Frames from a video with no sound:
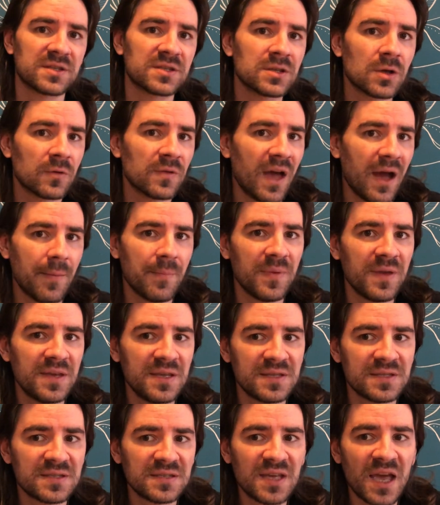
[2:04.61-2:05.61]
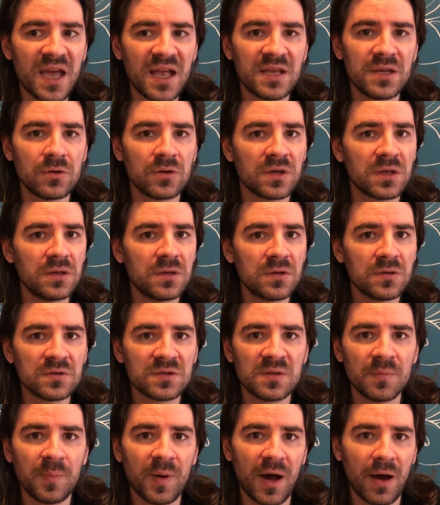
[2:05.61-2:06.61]
So that being said, you can
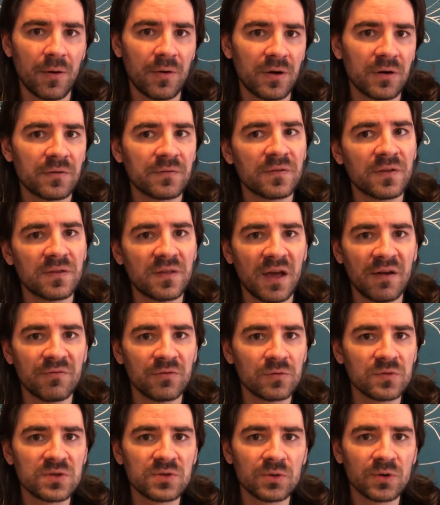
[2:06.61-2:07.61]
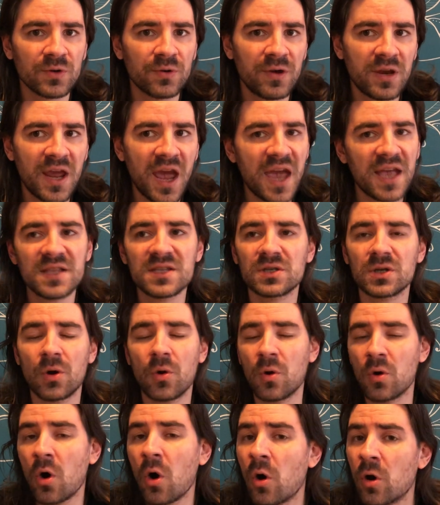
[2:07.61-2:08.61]
use the power of the devil to create
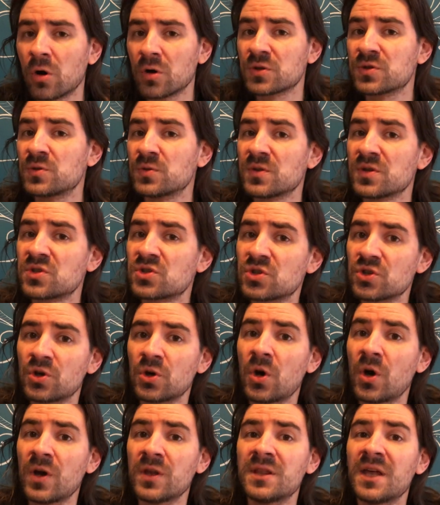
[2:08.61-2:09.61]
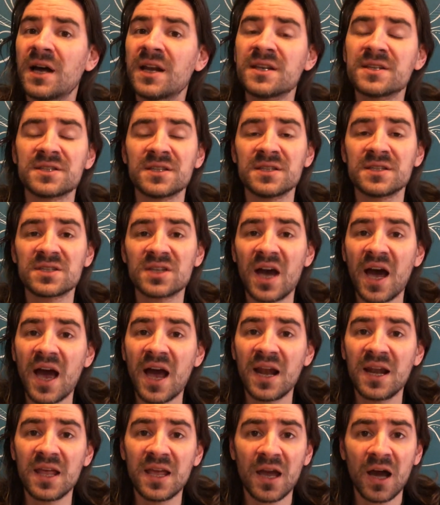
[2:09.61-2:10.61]
or to destroy. That is
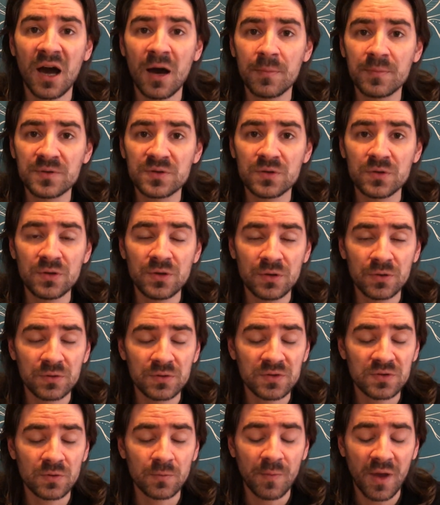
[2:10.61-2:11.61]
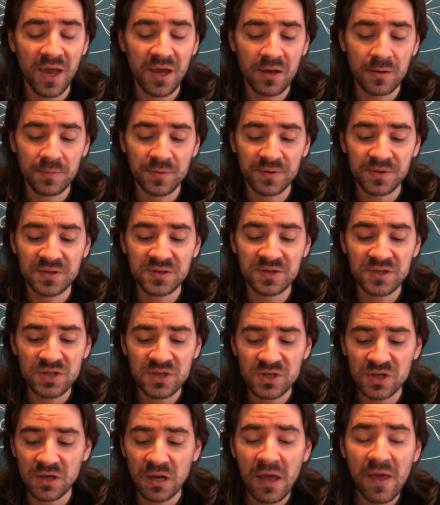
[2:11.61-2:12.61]
entirely up to you to make up a
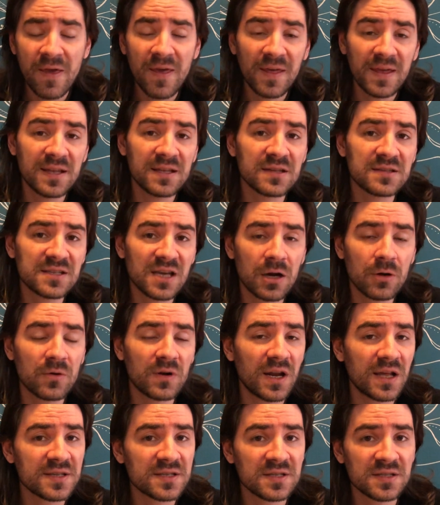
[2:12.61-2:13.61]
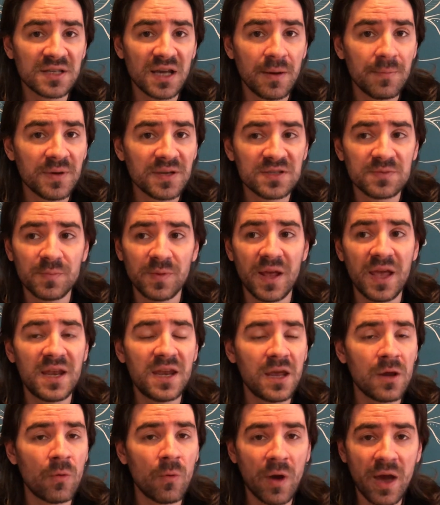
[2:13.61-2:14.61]
decision. In the tarot classes, I'm
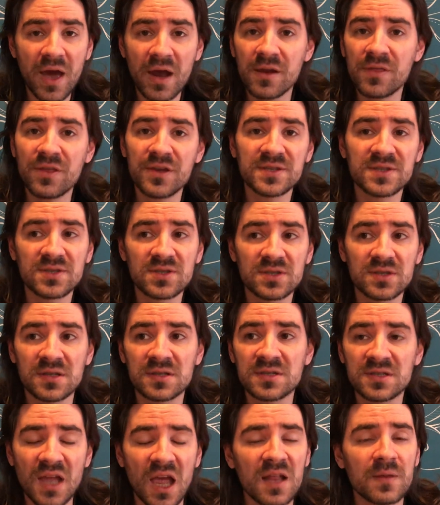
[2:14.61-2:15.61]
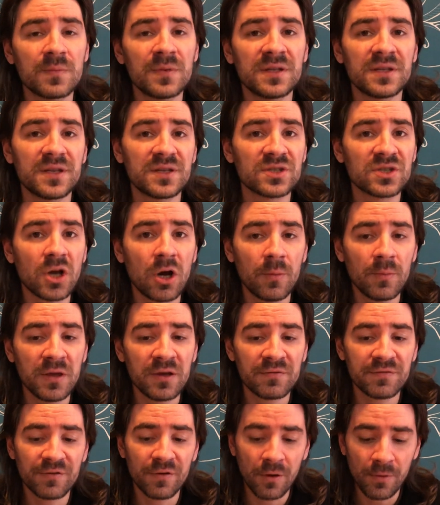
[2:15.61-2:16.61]
explaining where this statement is
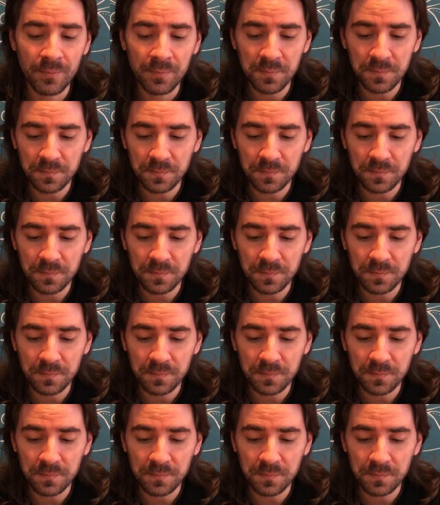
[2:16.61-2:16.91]
coming from.